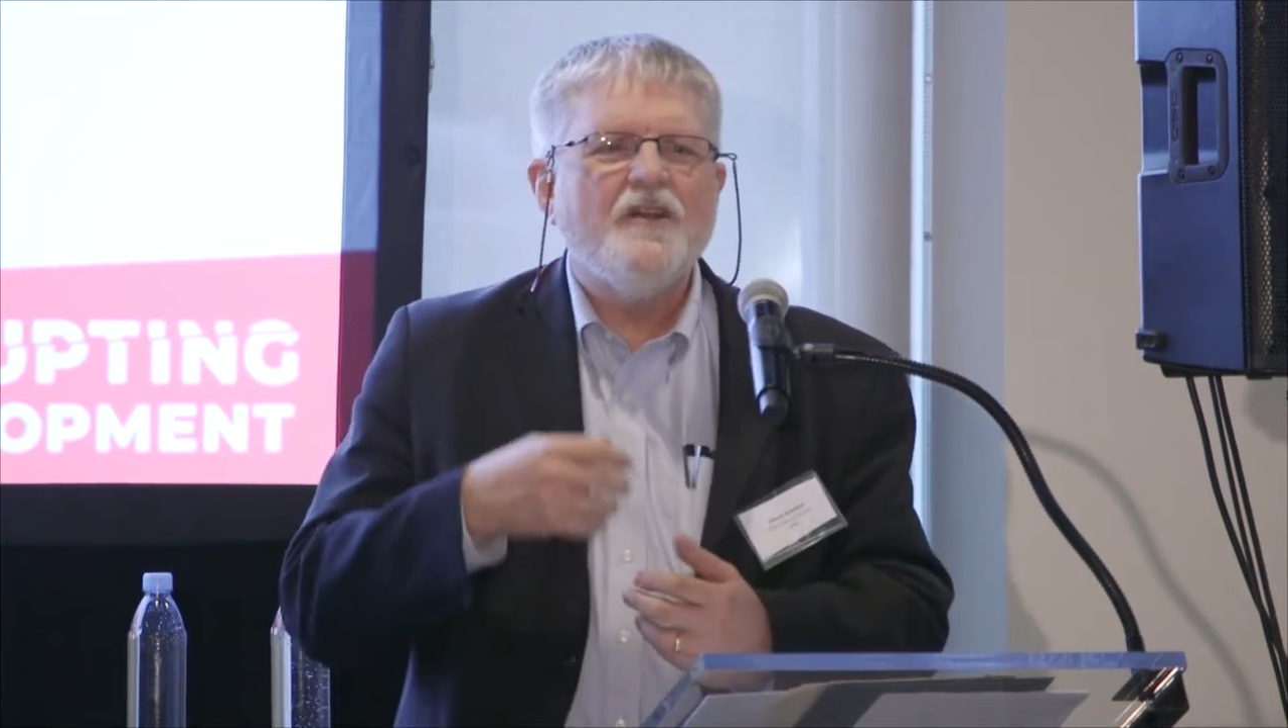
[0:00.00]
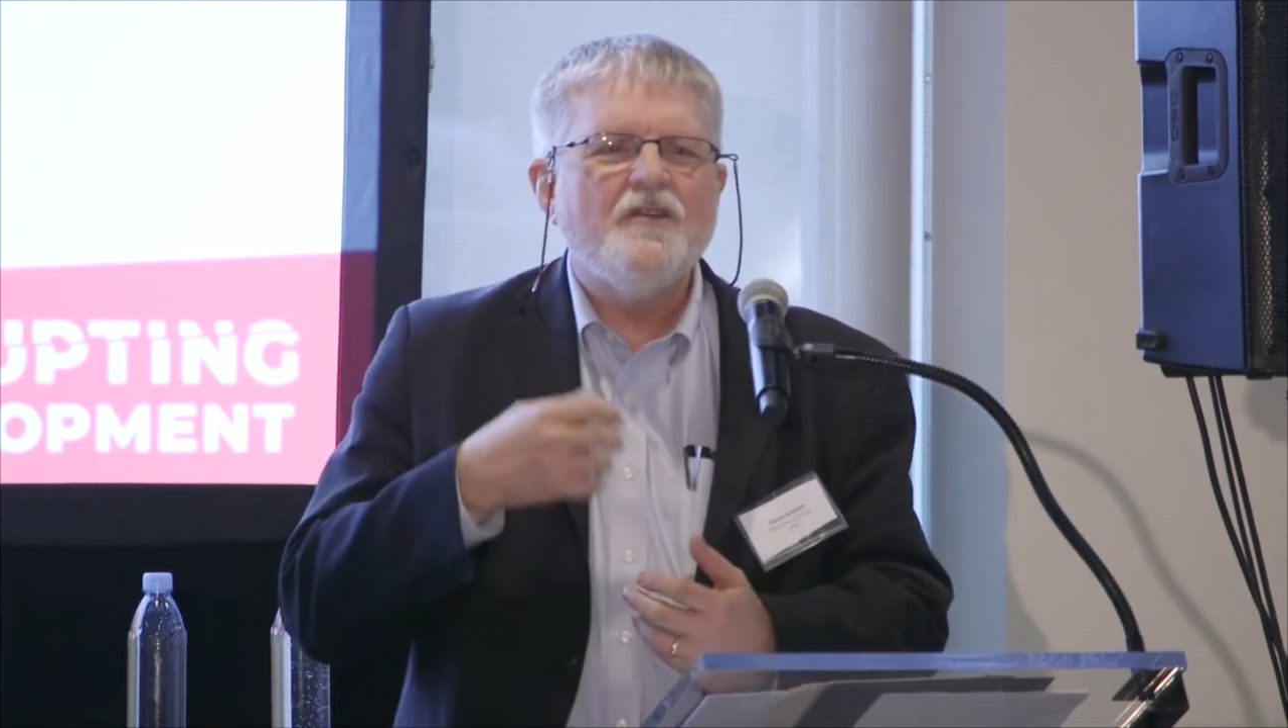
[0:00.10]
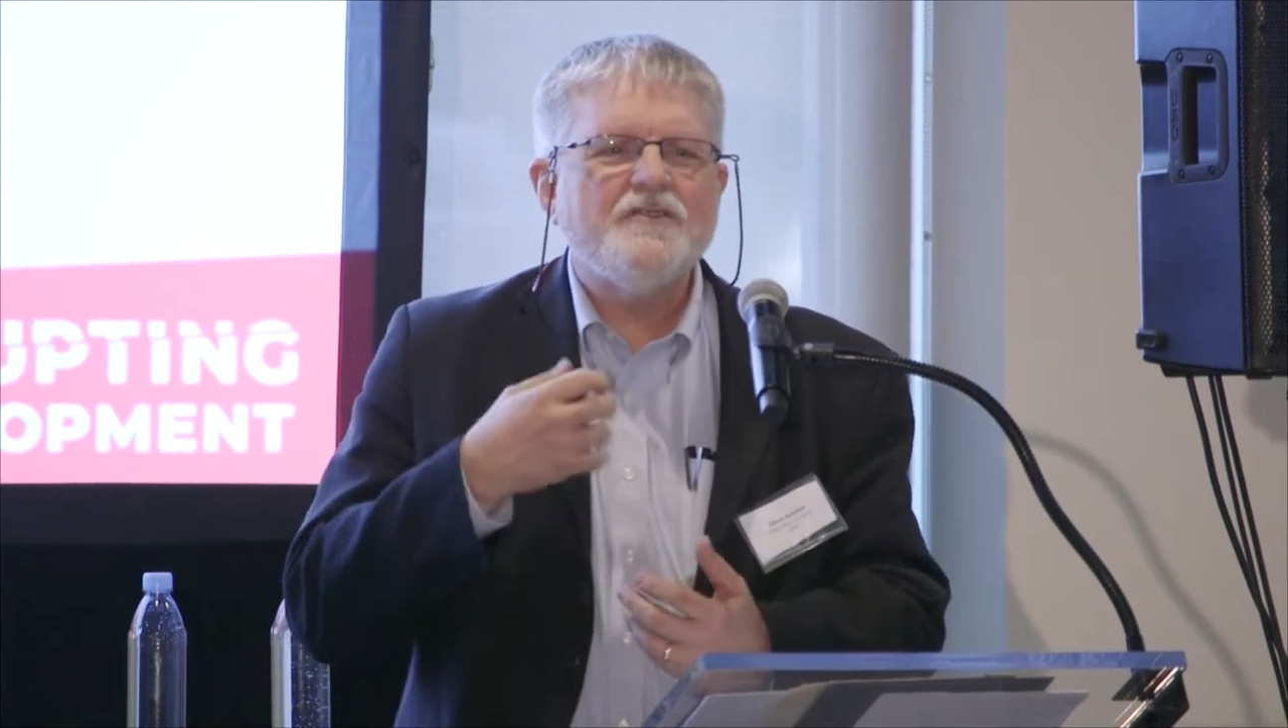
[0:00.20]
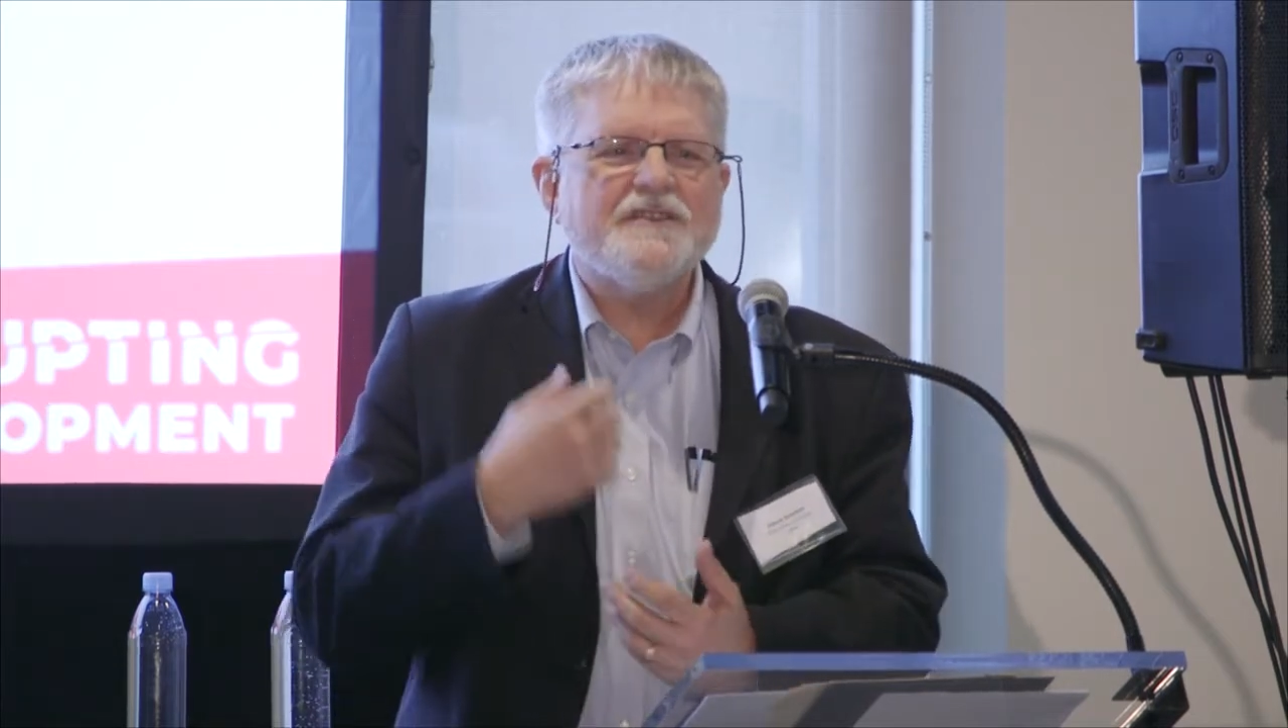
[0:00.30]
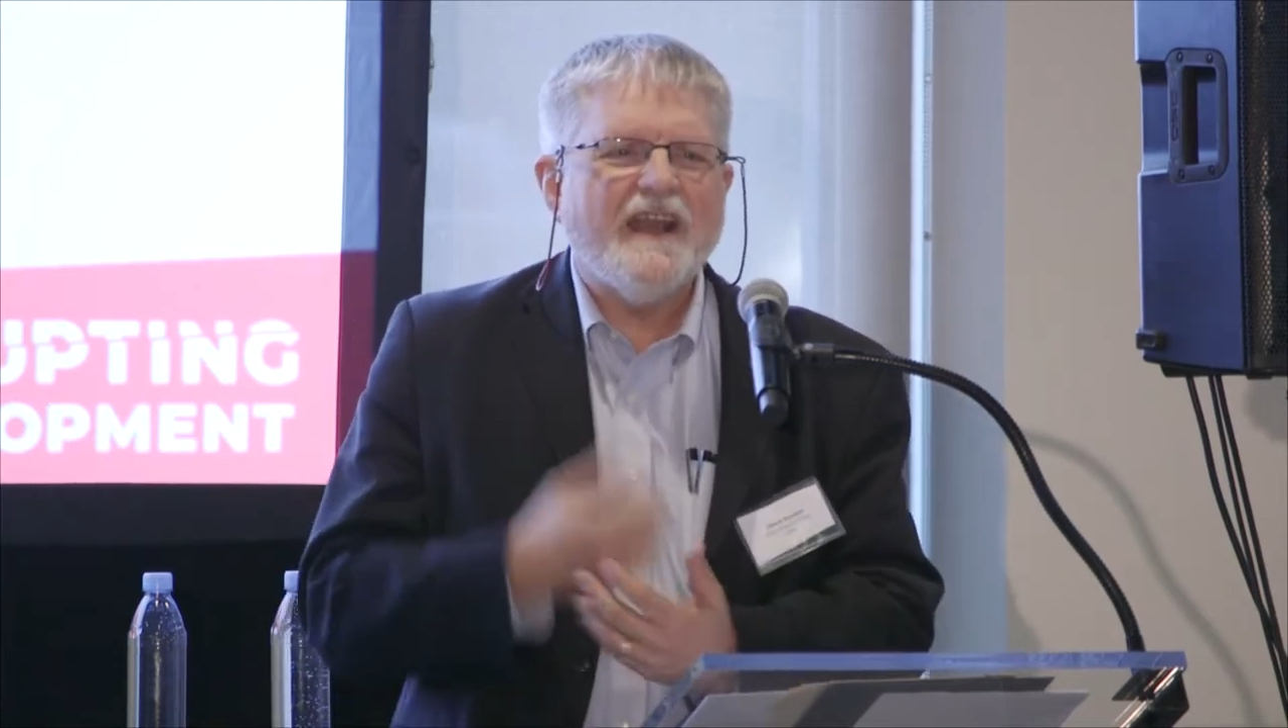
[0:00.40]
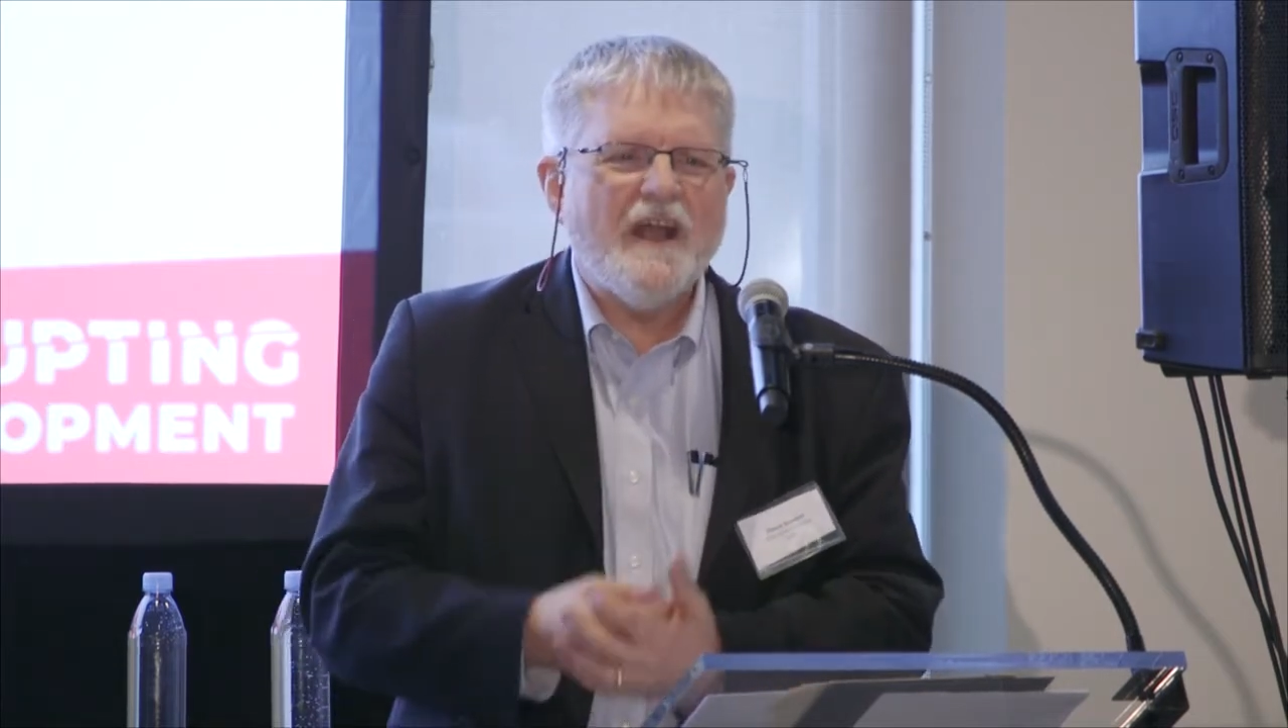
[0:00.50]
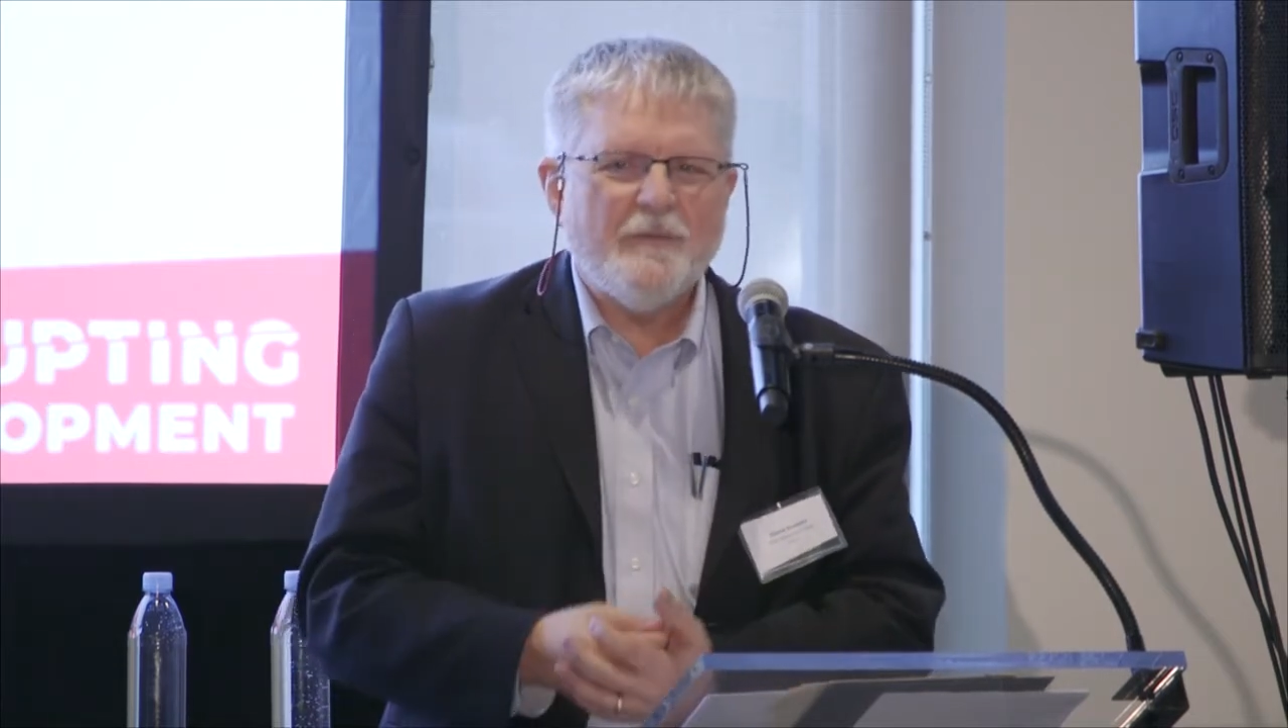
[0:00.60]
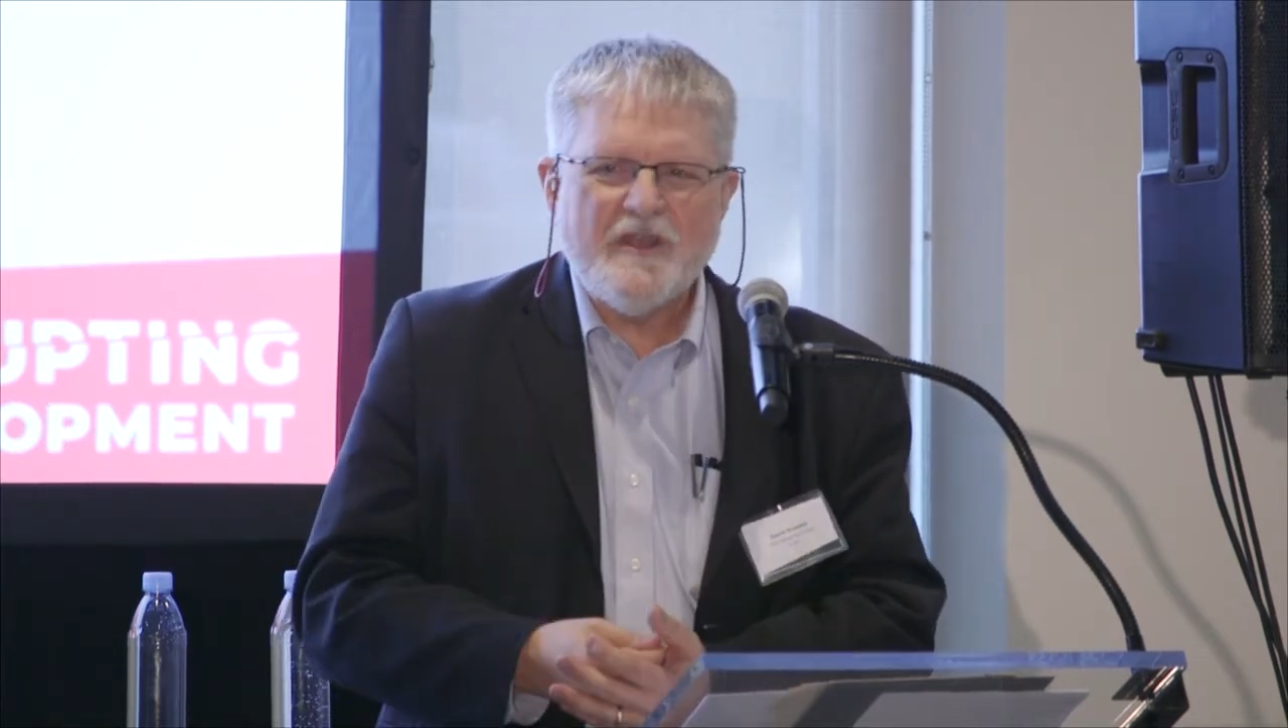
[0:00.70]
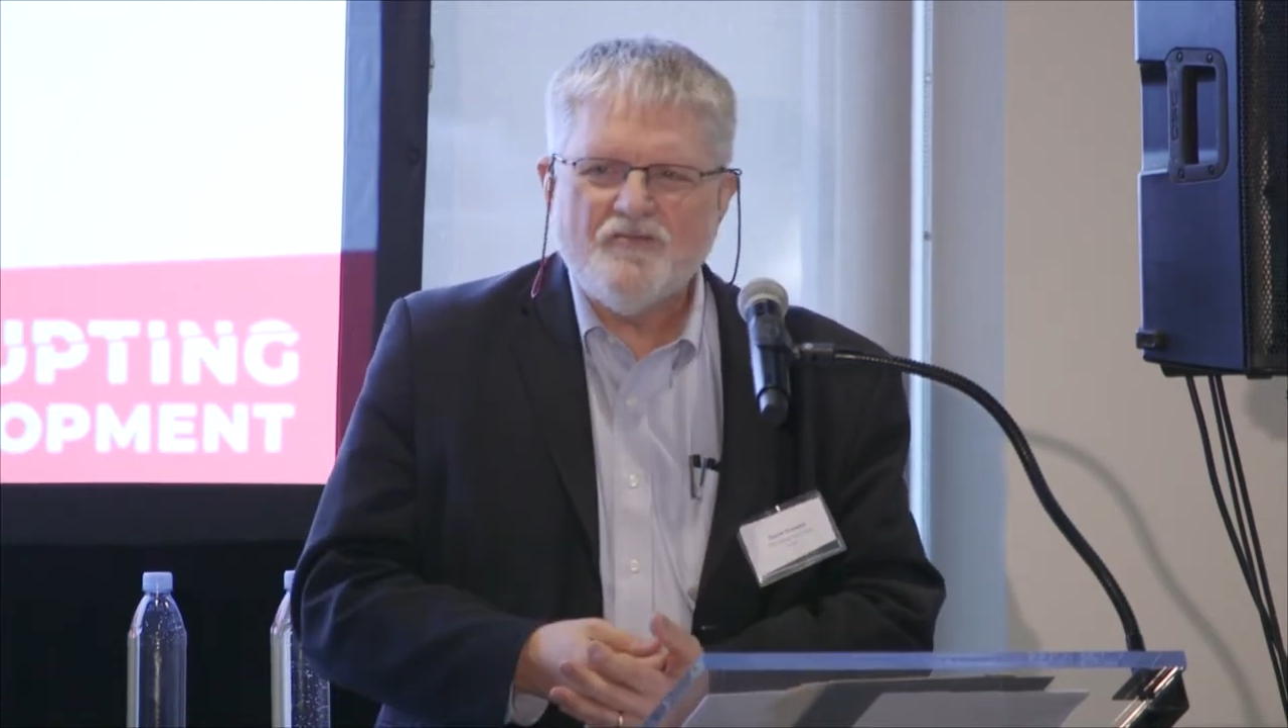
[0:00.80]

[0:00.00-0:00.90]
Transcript: Who's going to help me